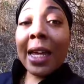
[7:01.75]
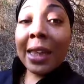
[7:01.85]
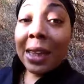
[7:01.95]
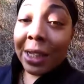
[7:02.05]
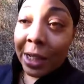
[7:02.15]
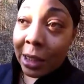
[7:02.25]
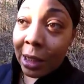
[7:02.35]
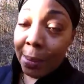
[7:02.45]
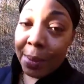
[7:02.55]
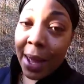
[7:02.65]
and then
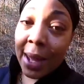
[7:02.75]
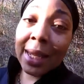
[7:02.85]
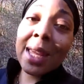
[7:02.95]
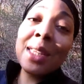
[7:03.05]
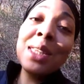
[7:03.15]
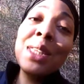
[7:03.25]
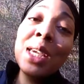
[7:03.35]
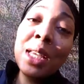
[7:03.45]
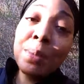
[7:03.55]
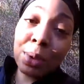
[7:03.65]
come back and
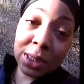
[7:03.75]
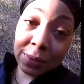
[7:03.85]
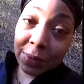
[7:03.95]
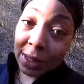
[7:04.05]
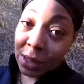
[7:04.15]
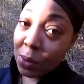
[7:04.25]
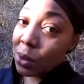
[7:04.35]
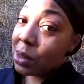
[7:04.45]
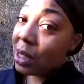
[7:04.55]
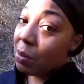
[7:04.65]
then breastfeed. So it's
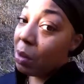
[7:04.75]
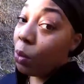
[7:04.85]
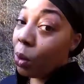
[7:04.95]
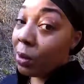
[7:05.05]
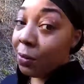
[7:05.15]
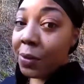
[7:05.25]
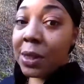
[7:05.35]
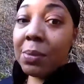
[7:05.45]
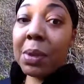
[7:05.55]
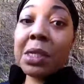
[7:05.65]
going to take me more than
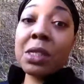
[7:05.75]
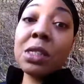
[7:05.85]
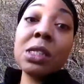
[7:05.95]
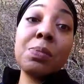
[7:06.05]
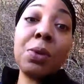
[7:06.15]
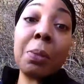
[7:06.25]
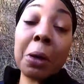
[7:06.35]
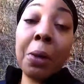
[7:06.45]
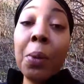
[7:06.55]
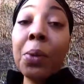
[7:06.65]
15 minutes to just put my
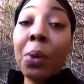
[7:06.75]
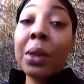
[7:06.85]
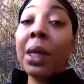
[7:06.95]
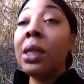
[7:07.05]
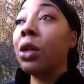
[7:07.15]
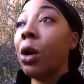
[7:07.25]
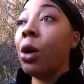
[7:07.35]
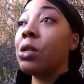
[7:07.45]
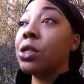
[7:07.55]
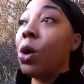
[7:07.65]
coat on, get in the
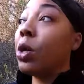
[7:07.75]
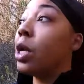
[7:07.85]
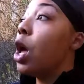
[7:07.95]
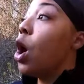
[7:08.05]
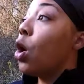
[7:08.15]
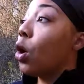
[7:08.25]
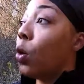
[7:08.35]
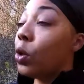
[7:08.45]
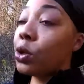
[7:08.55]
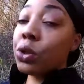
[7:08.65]
car, start it,
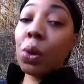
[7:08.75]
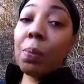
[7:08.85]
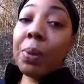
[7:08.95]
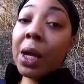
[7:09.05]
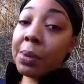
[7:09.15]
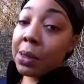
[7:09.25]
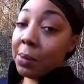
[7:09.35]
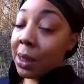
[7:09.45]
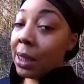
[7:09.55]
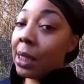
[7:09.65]
go to the store, pick up
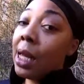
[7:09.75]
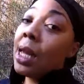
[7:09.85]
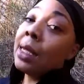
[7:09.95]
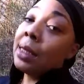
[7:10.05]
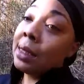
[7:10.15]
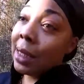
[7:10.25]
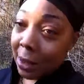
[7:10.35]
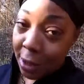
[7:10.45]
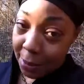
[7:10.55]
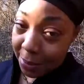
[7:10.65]
something to eat,
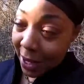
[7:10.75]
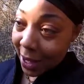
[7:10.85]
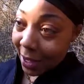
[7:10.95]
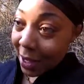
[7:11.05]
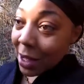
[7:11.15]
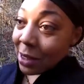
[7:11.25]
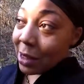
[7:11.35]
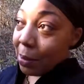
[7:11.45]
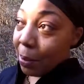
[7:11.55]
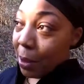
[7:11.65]
then come back
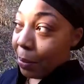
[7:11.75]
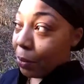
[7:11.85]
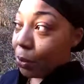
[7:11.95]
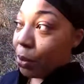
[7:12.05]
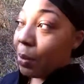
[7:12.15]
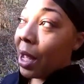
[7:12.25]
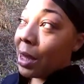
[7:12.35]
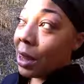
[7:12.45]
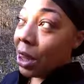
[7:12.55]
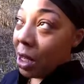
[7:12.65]
to the pumping room
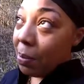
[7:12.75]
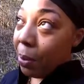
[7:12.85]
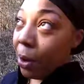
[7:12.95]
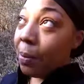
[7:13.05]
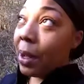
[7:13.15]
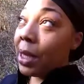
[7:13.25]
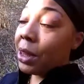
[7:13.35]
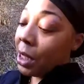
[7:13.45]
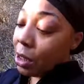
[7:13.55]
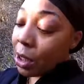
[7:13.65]
and then pump
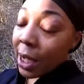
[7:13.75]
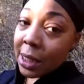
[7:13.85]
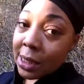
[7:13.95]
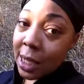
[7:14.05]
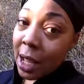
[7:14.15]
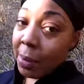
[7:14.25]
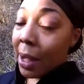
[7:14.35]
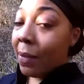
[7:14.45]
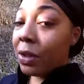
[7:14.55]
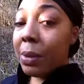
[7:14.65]
and then look at the time
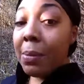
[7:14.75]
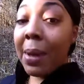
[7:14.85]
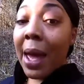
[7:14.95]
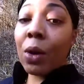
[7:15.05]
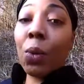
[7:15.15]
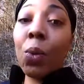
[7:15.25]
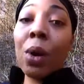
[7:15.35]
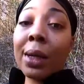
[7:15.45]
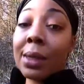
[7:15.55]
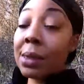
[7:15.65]
and have to be back, or
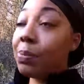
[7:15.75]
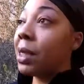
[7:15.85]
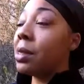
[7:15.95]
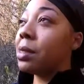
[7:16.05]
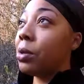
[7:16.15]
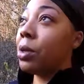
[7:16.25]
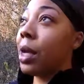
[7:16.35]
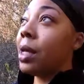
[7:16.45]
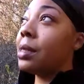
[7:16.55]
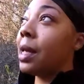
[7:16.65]
I can be considered
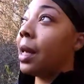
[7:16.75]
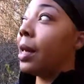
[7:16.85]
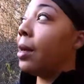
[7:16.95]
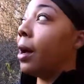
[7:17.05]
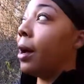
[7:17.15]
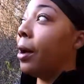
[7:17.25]
as an